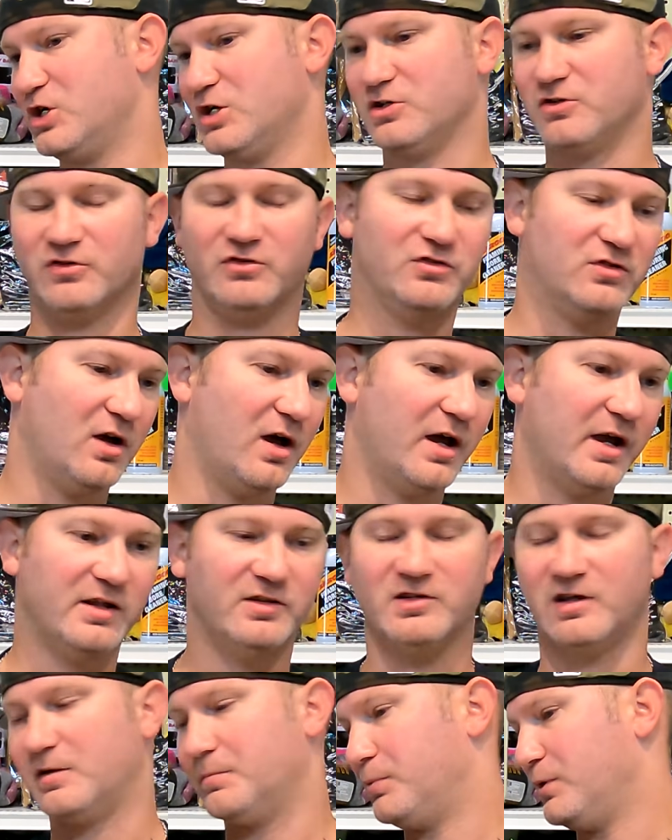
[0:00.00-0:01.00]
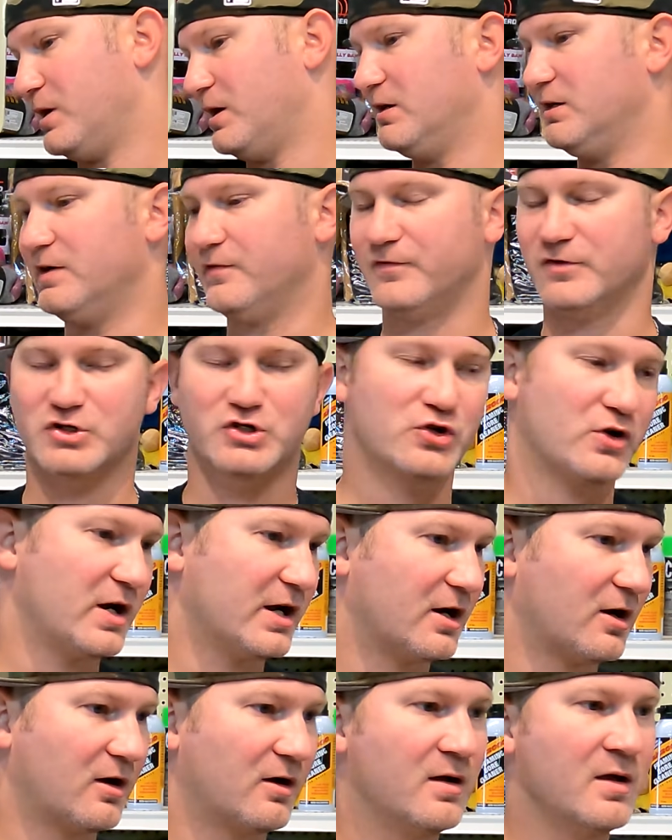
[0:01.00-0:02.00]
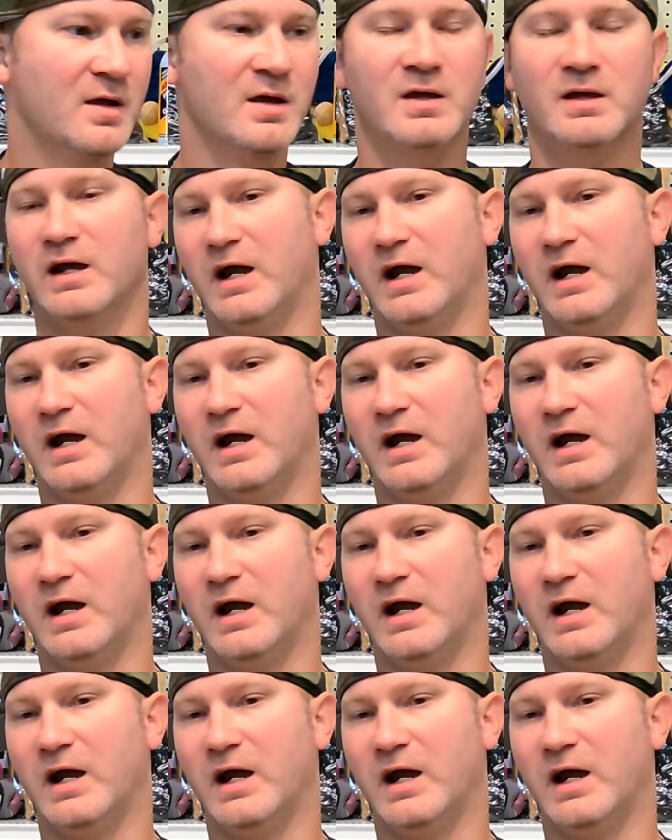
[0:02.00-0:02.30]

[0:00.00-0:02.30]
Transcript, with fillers: to change the sights, I had to put on a different trigger,